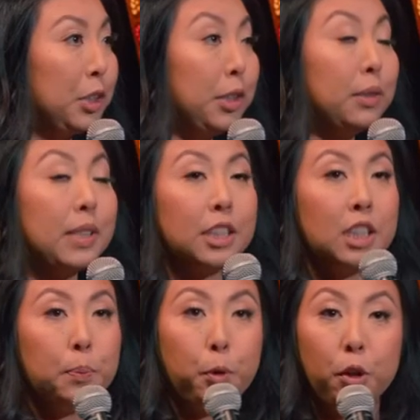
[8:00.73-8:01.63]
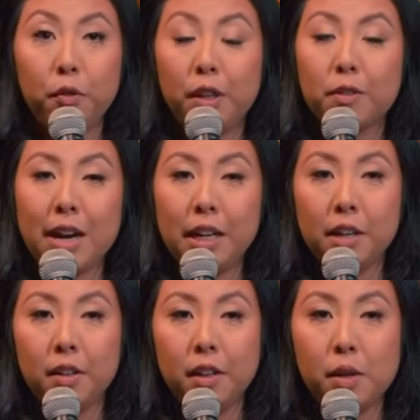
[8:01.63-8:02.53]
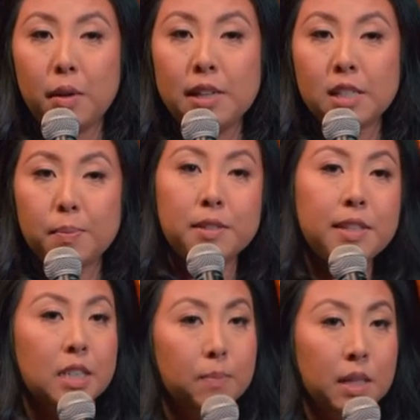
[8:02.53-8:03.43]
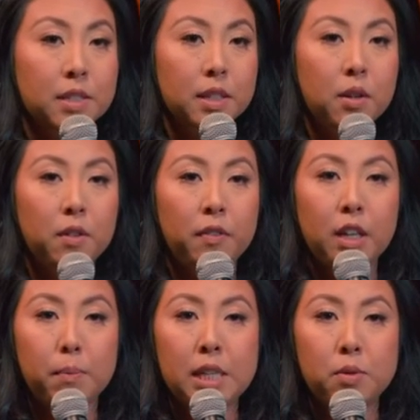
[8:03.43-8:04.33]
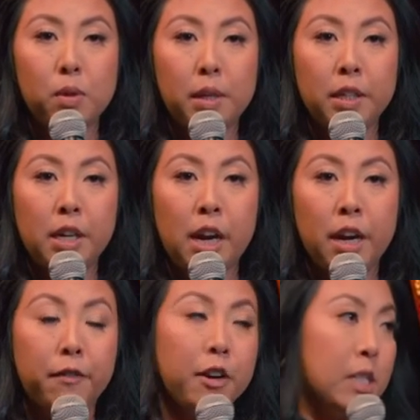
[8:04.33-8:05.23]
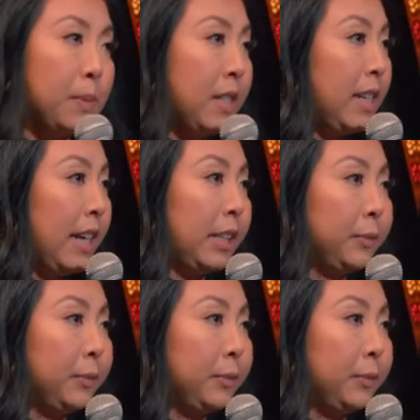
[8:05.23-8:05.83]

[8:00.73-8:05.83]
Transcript: true. It was actually proven right here in the U.S. about 6 months ago, a Vietnamese woman cut off her husband's dick.